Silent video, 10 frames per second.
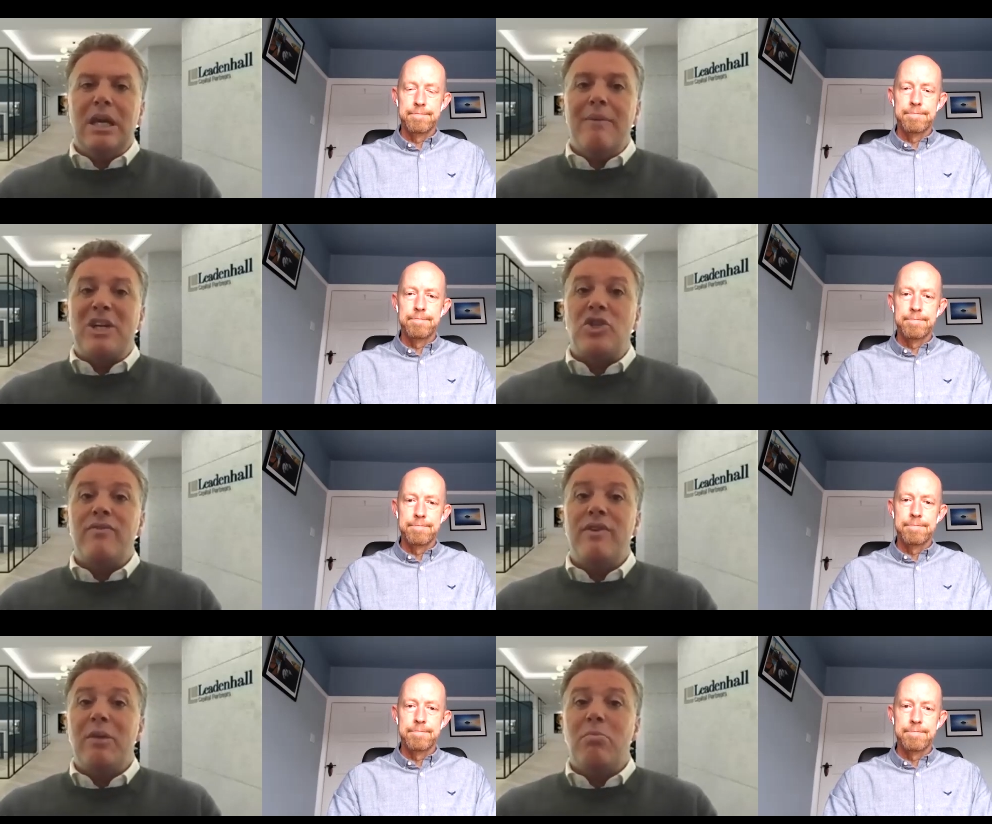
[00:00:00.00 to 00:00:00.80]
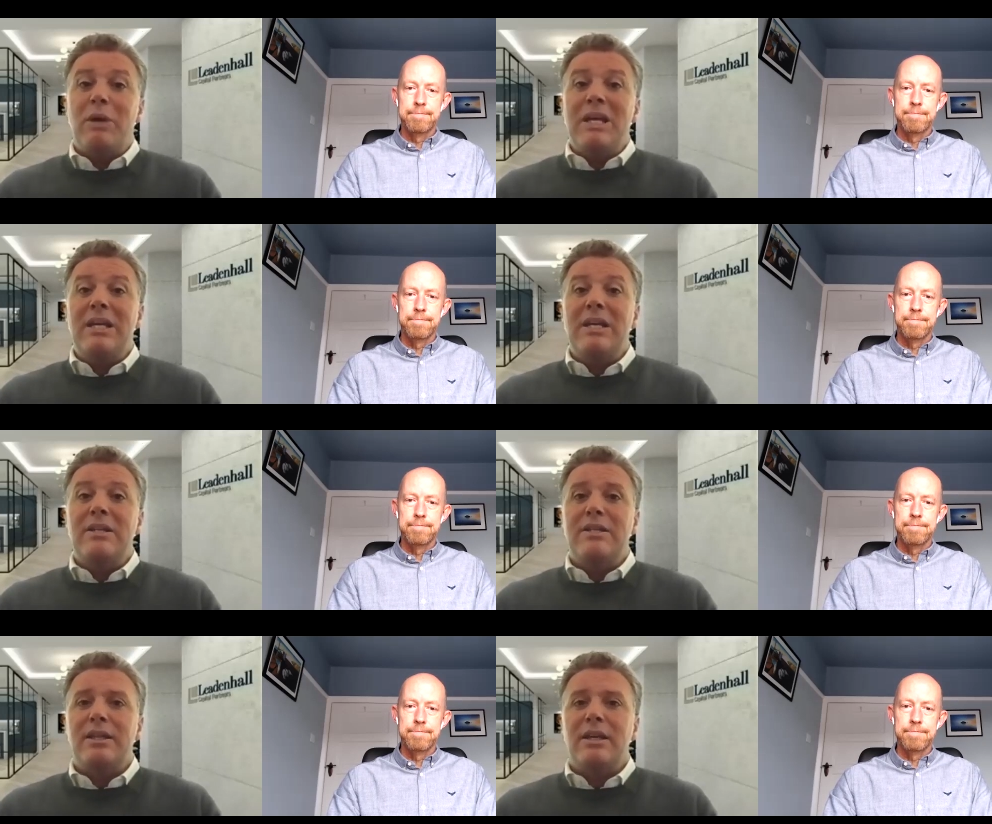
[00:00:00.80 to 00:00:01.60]
Speaker 1: I'm actually very
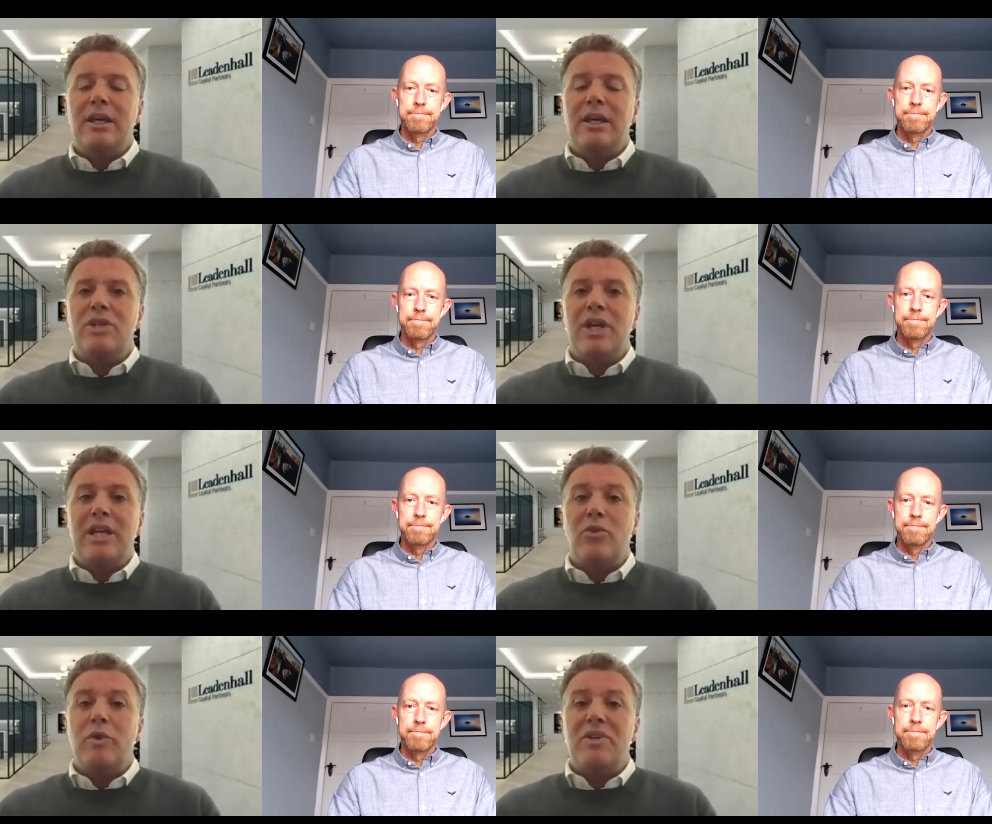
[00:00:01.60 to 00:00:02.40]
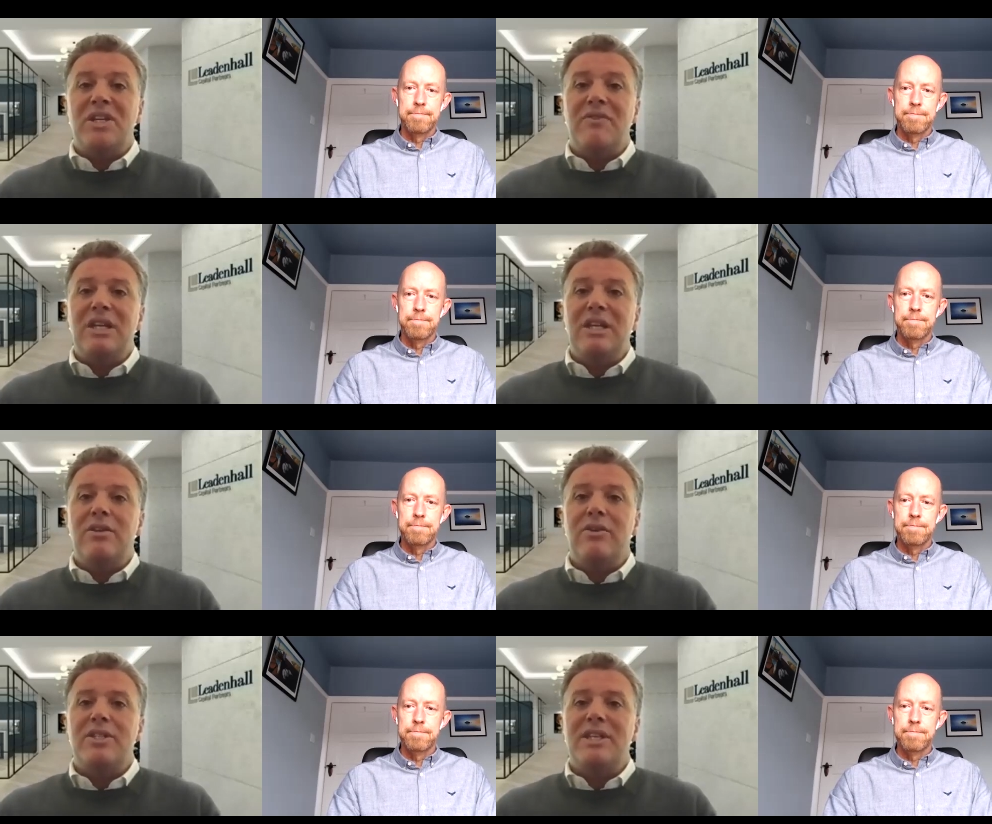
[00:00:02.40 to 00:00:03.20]
pleased uh, to say that we received
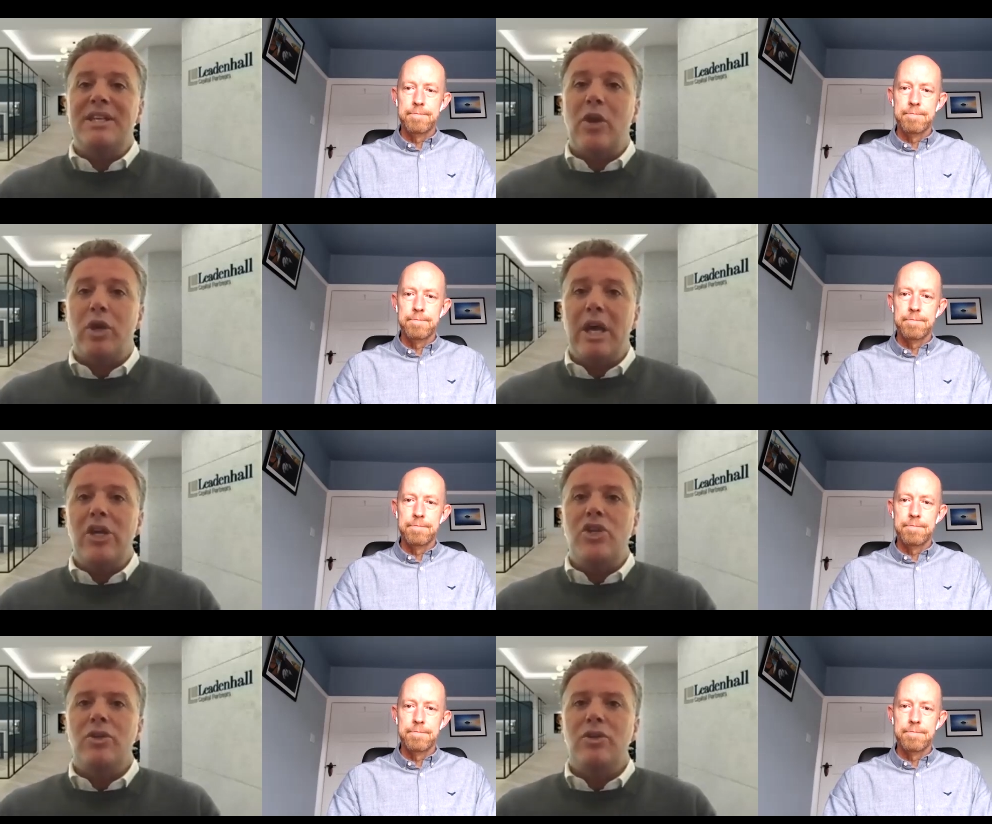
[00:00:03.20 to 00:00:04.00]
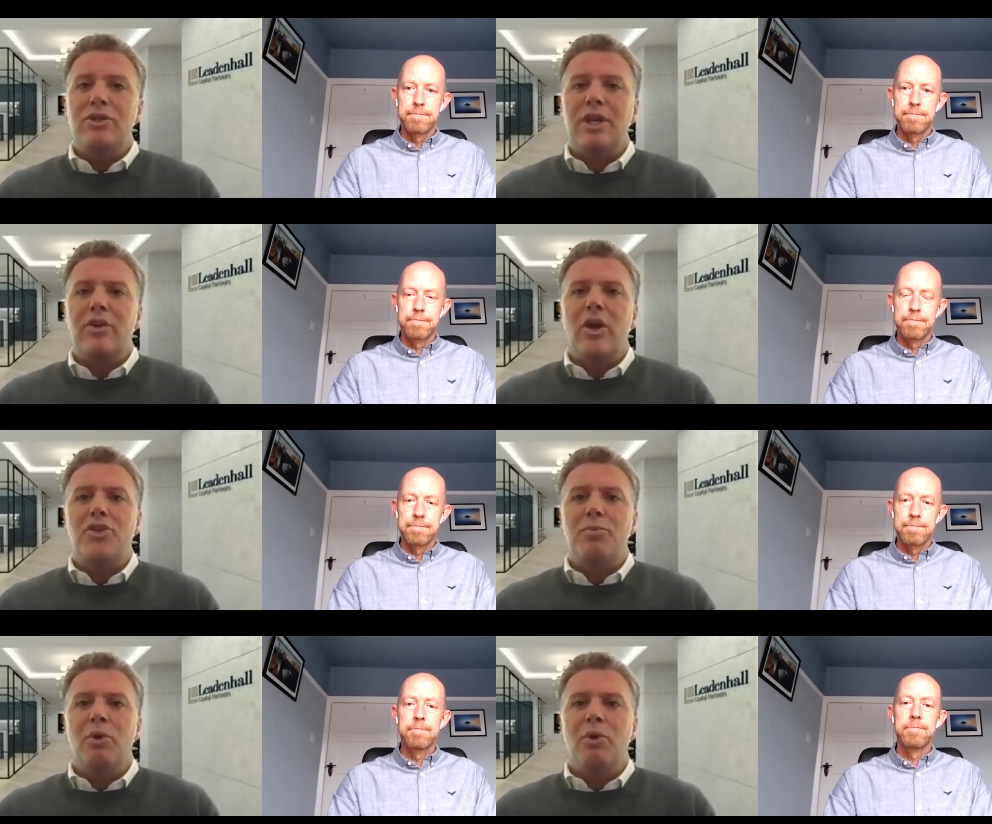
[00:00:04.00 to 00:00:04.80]
interest and allocations
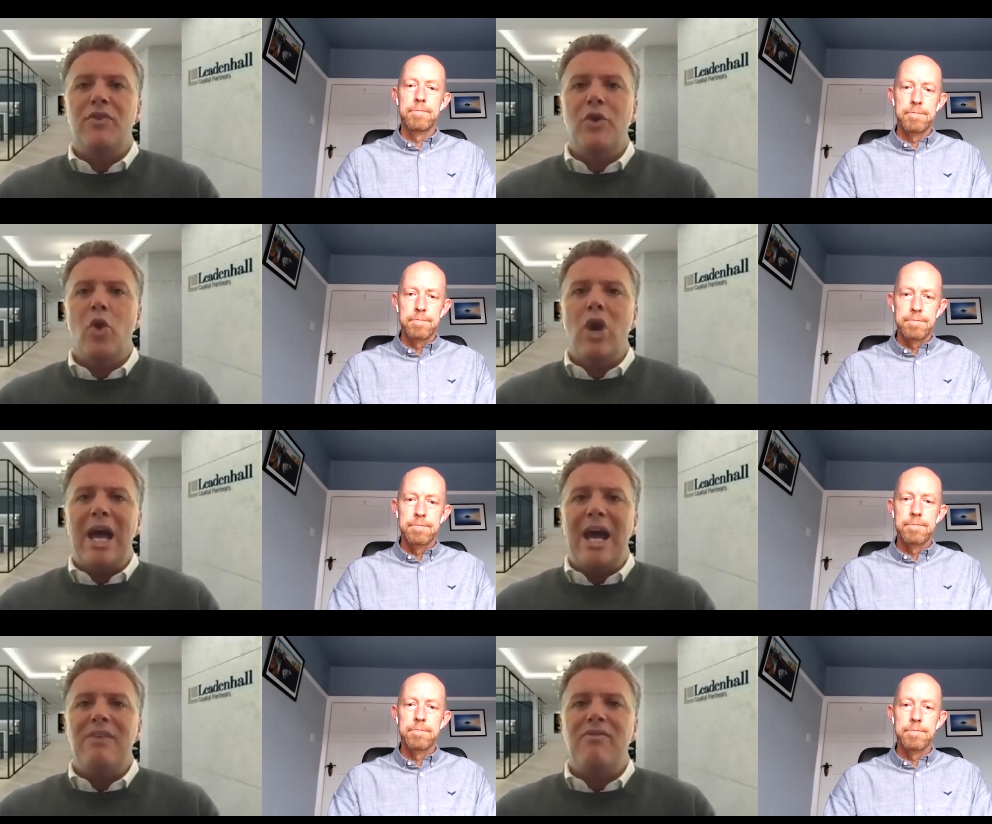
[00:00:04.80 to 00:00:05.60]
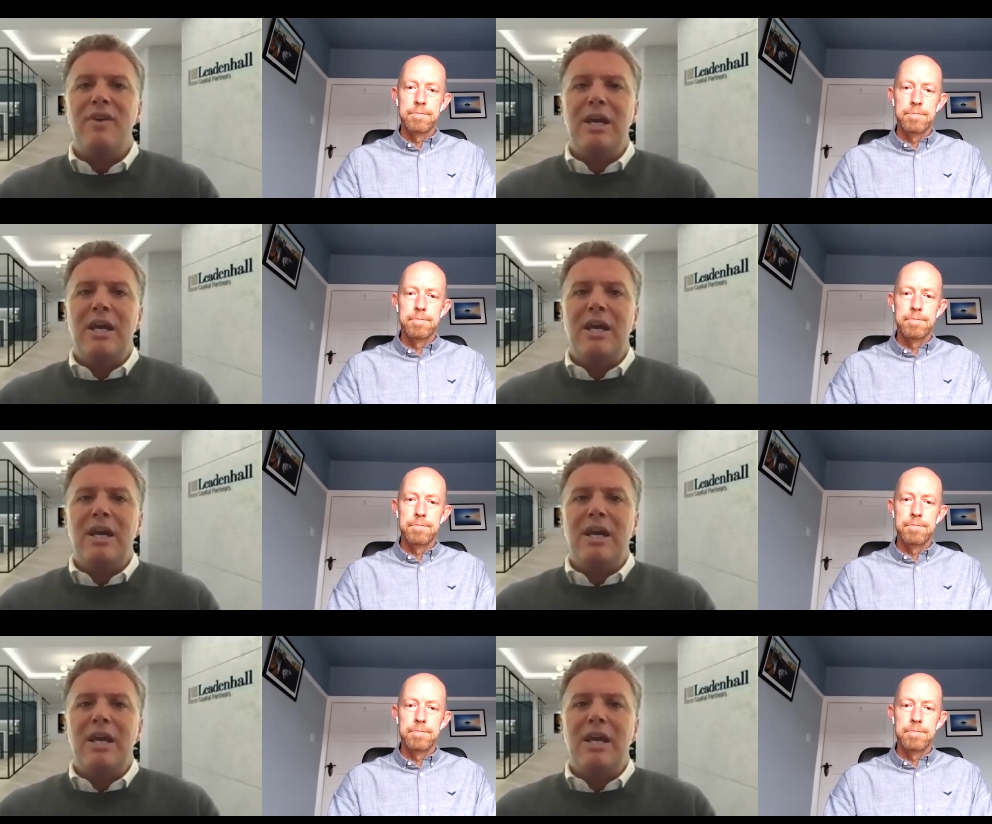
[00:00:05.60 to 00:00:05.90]
across both non-life